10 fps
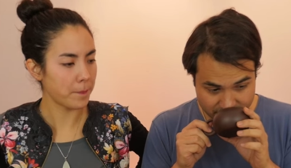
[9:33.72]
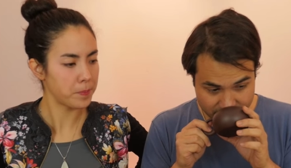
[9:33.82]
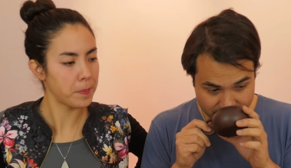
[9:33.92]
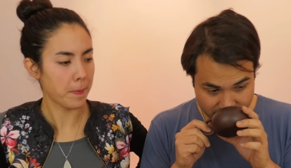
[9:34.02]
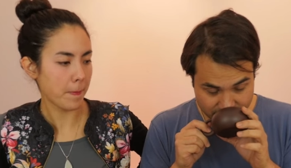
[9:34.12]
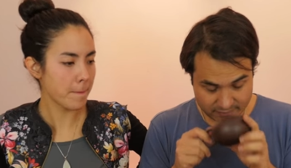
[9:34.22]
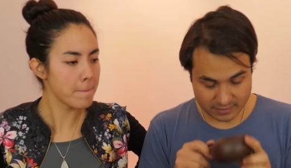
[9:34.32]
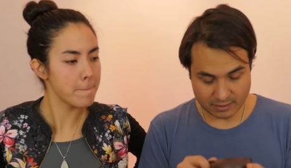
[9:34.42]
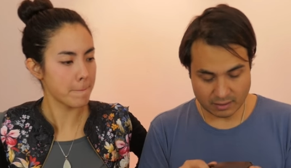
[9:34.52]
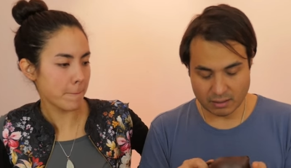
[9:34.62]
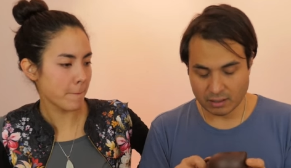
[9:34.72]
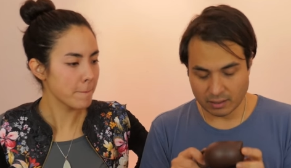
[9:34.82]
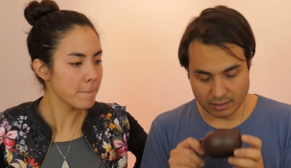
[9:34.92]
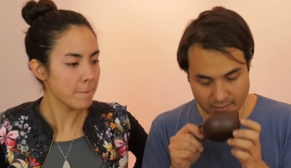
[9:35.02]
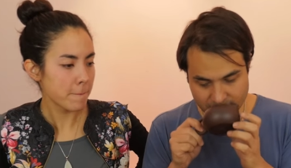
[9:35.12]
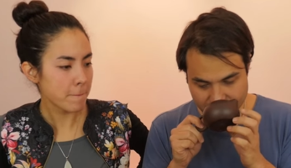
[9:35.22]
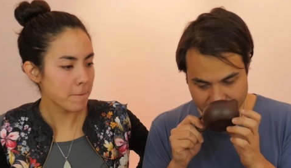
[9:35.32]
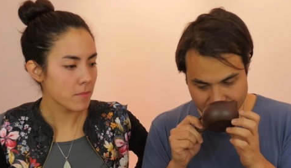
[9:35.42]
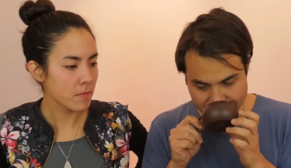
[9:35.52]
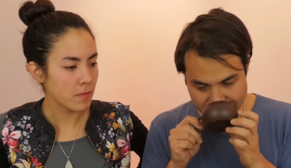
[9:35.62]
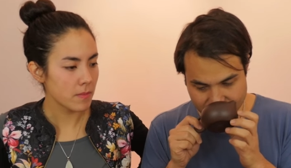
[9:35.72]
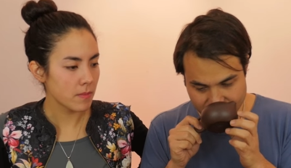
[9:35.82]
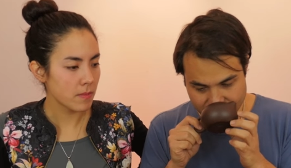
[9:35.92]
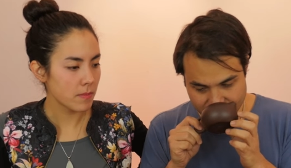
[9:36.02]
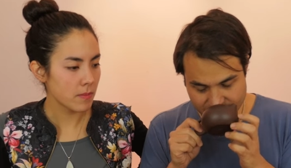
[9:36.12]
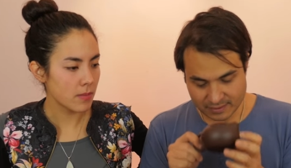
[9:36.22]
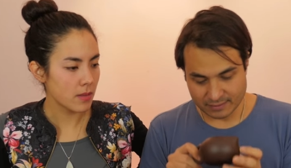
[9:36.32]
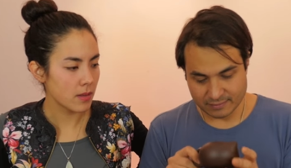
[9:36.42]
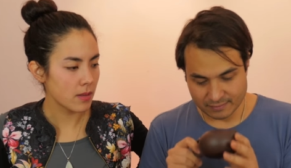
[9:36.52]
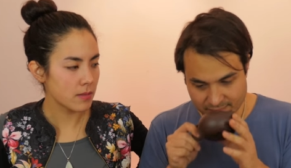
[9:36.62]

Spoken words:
(silence)